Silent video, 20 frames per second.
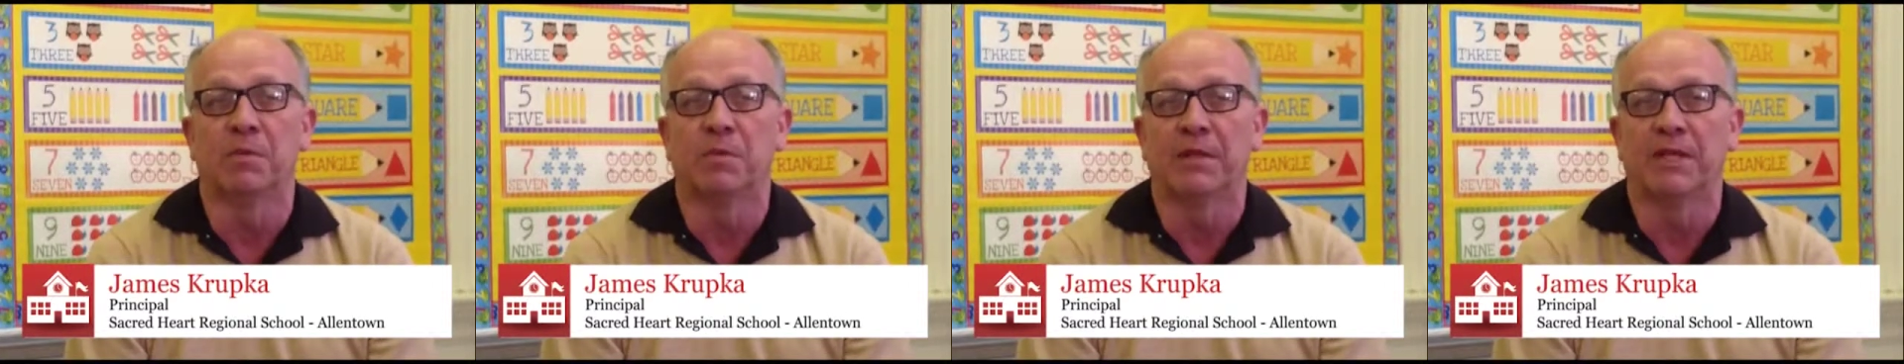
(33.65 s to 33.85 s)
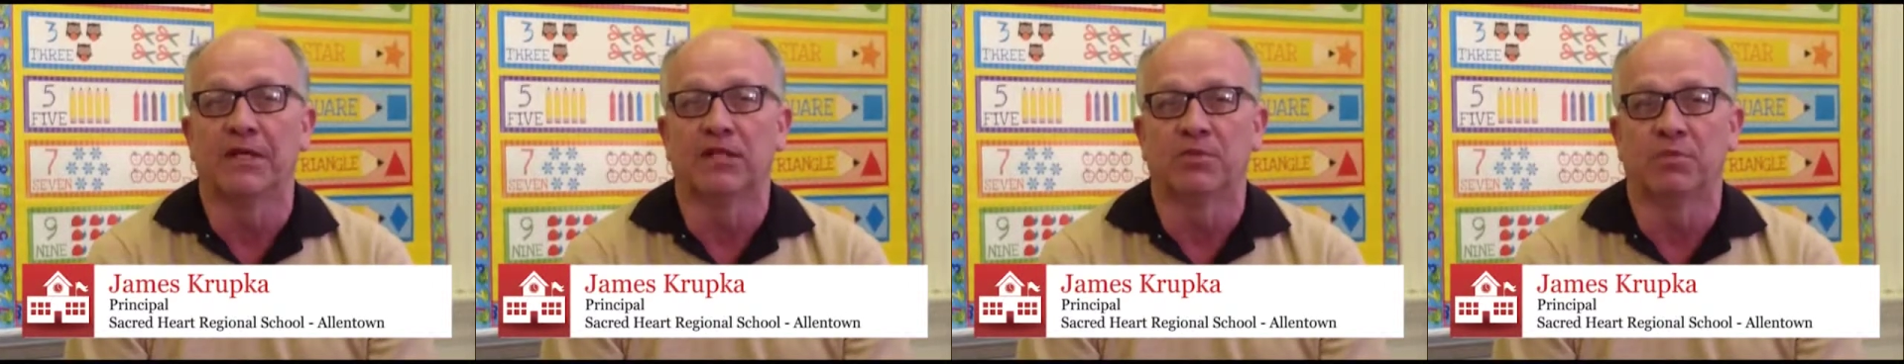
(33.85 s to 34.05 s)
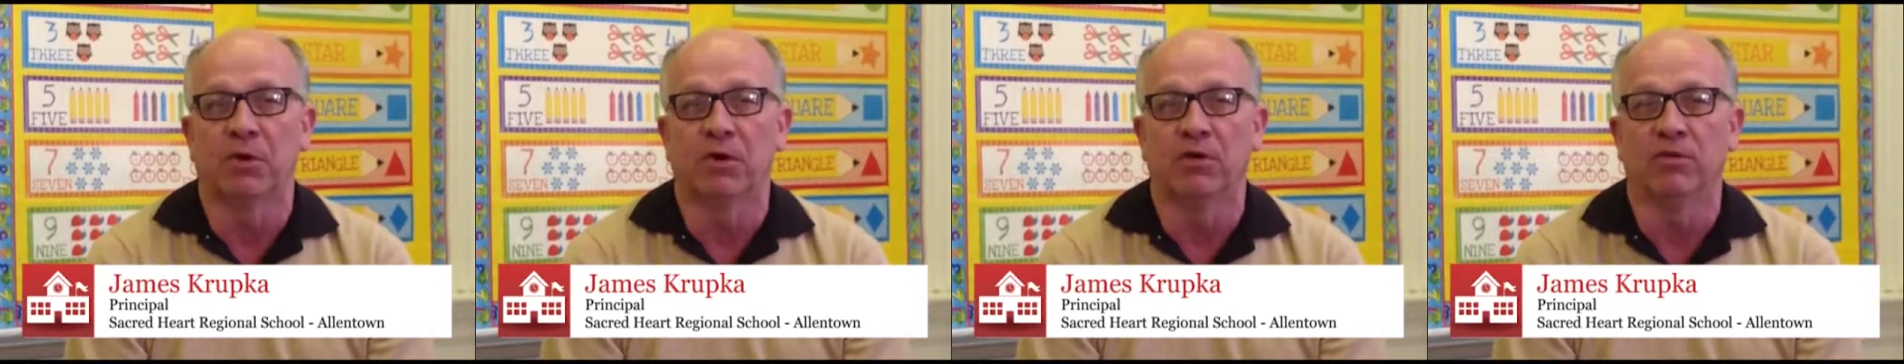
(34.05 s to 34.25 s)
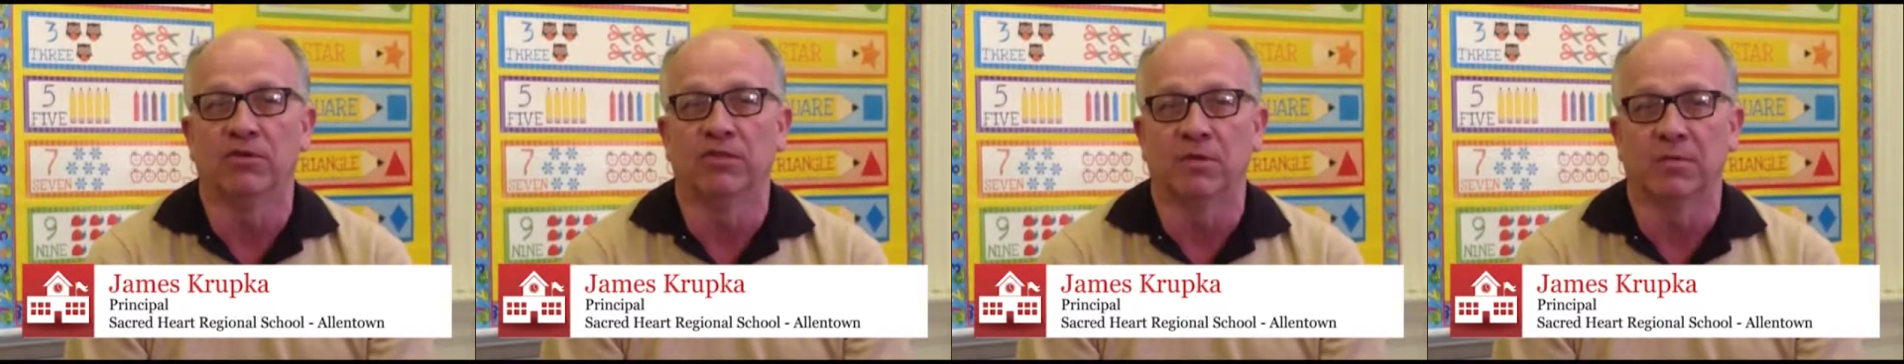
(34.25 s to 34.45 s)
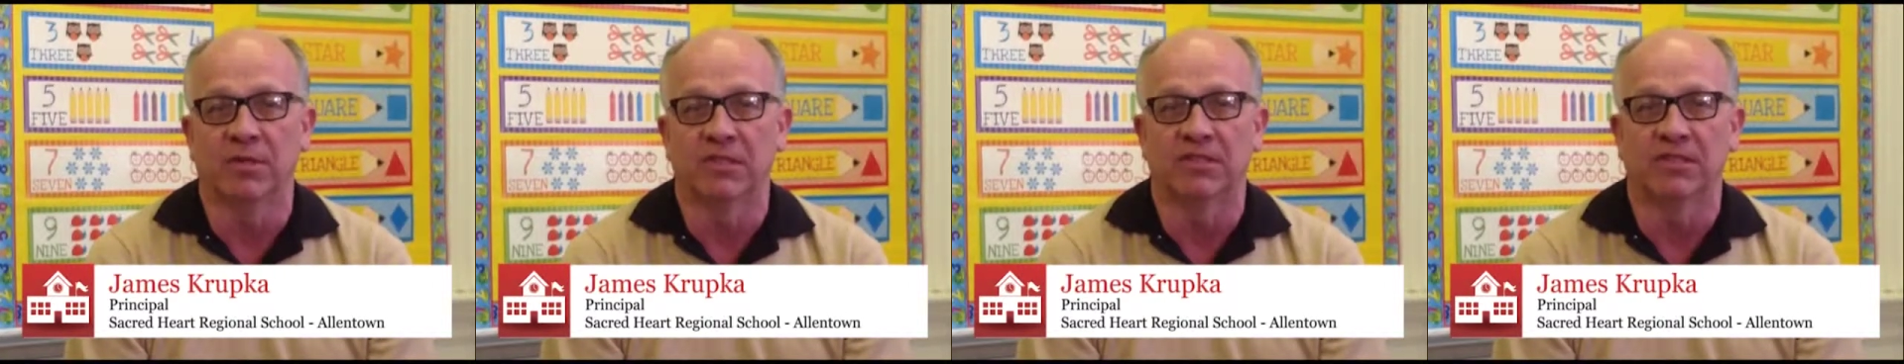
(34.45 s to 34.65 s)
to be
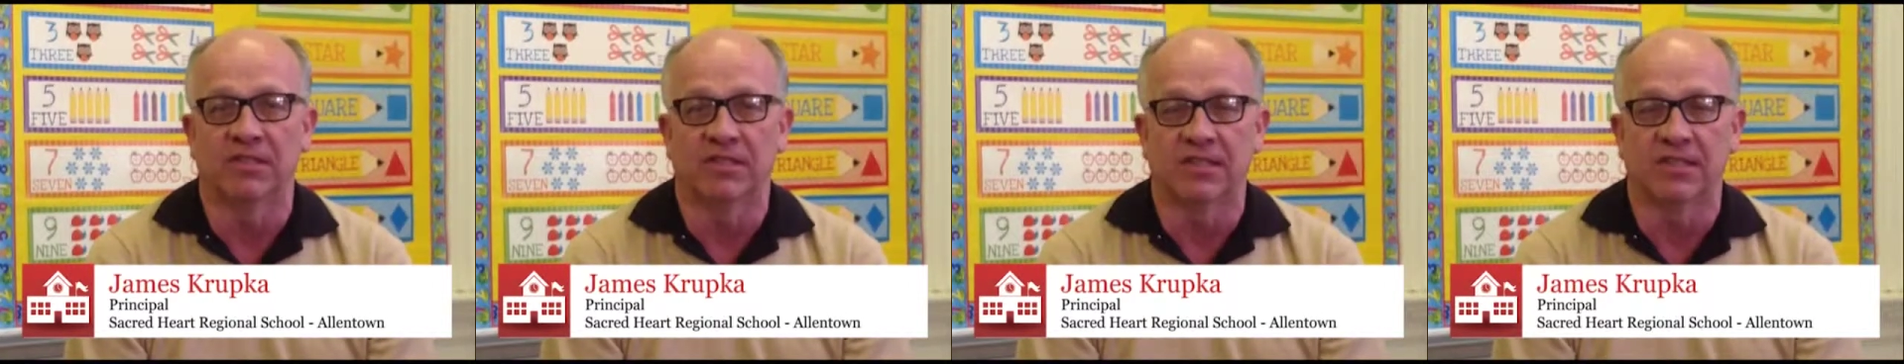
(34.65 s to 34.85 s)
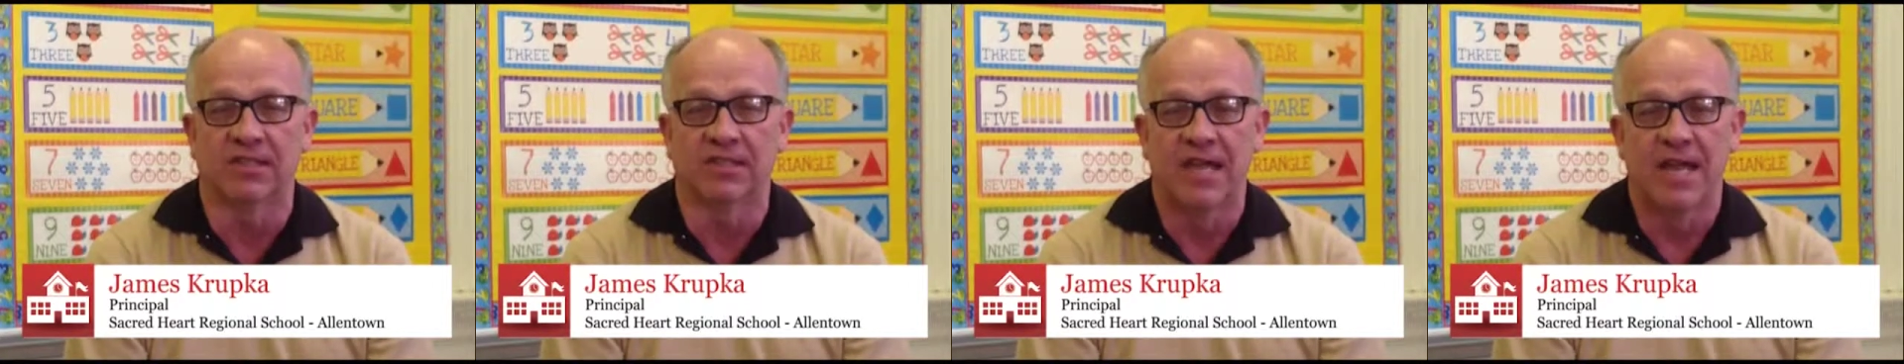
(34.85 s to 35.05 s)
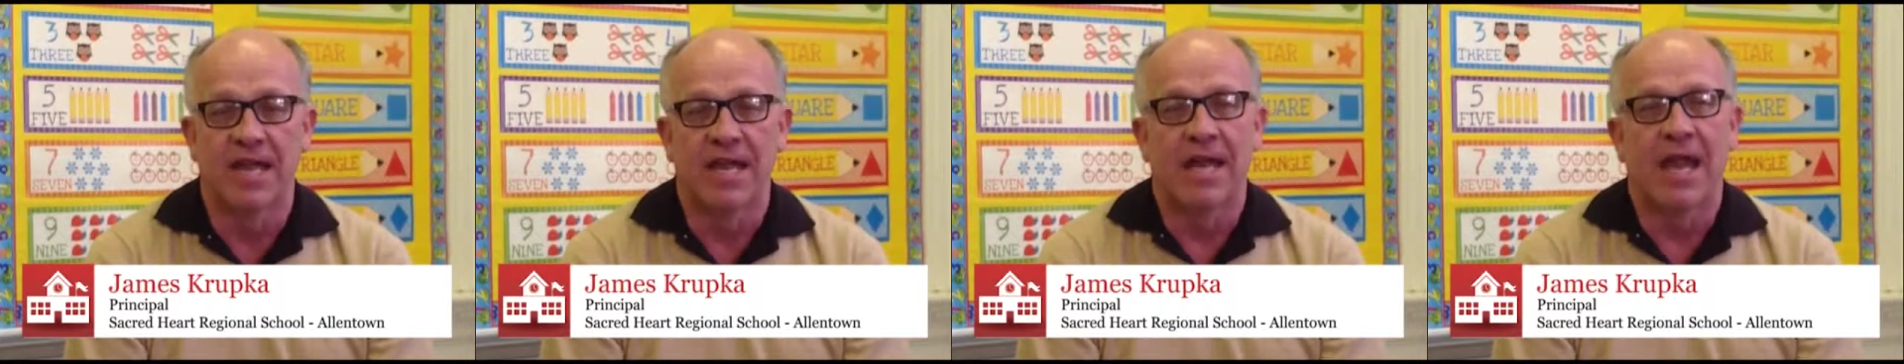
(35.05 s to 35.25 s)
exposed to businesses